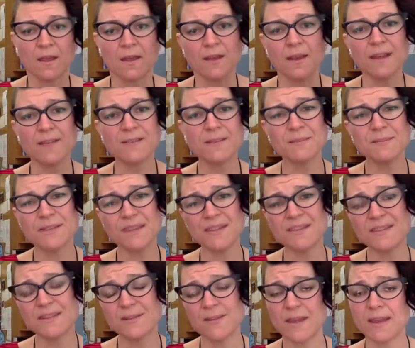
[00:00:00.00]
Now, some things
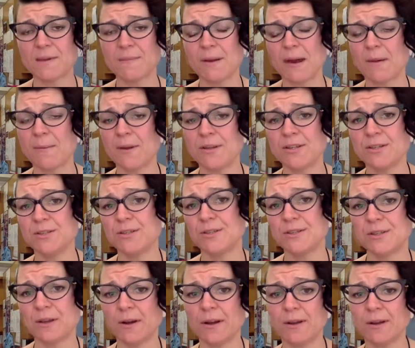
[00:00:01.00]
to think about when you're
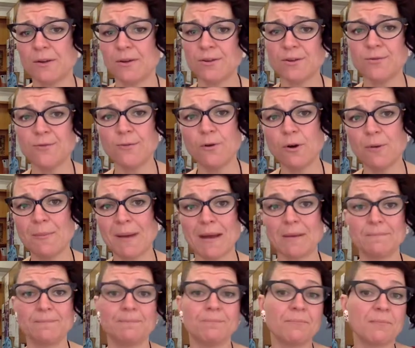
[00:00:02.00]
deciding on your
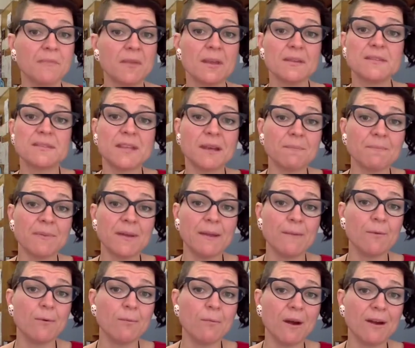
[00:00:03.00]
format. Some
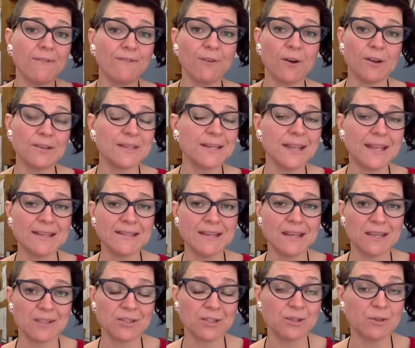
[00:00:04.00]
people might find it
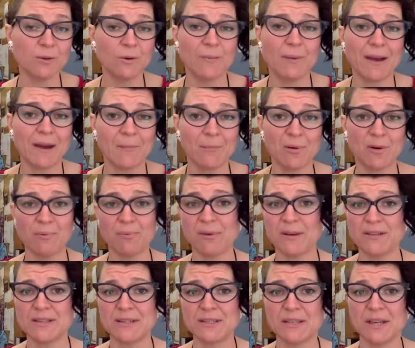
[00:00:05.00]
easier to do a PowerPoint
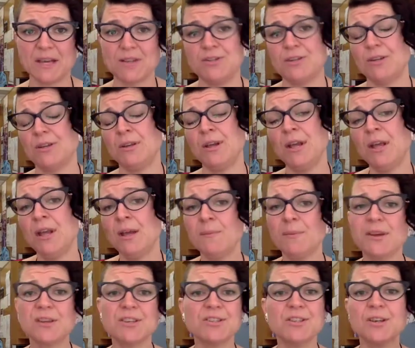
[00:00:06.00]
presentation
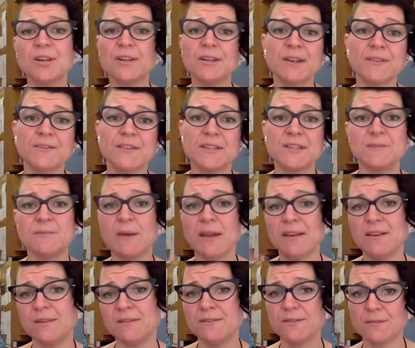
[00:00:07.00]
because you don't have to
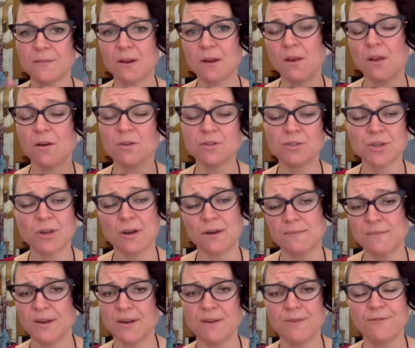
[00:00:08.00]
spend a long
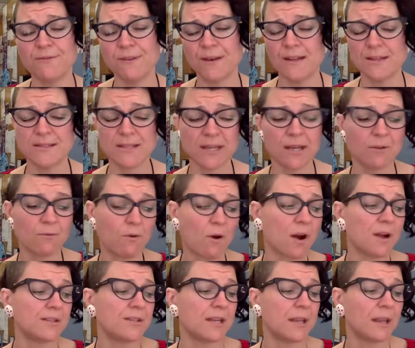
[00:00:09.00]
time, finessing your
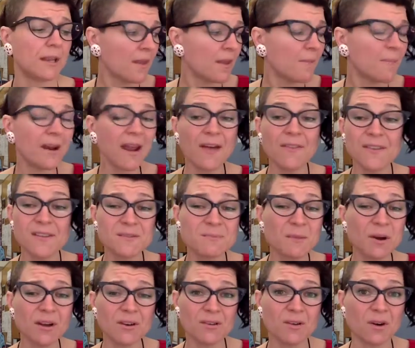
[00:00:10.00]
writing. But others
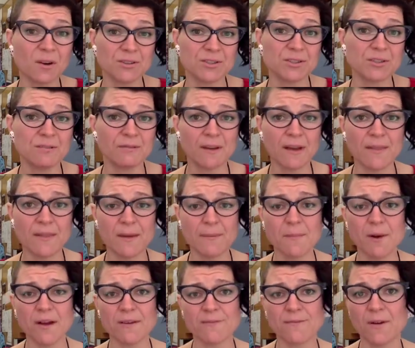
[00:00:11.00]
might not, and they
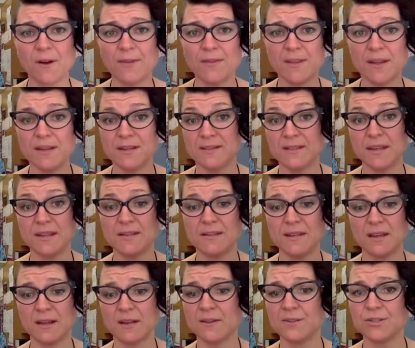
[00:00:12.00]
might find that it's
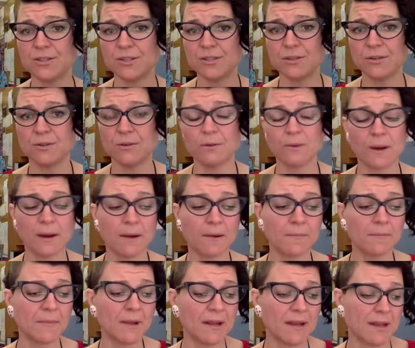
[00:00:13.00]
easier to do
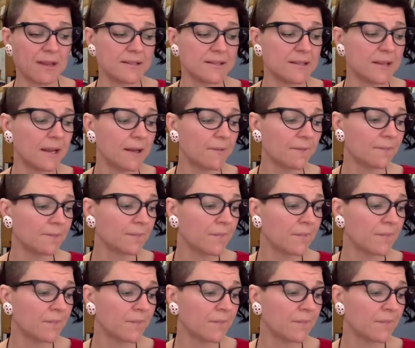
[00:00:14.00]
an essay.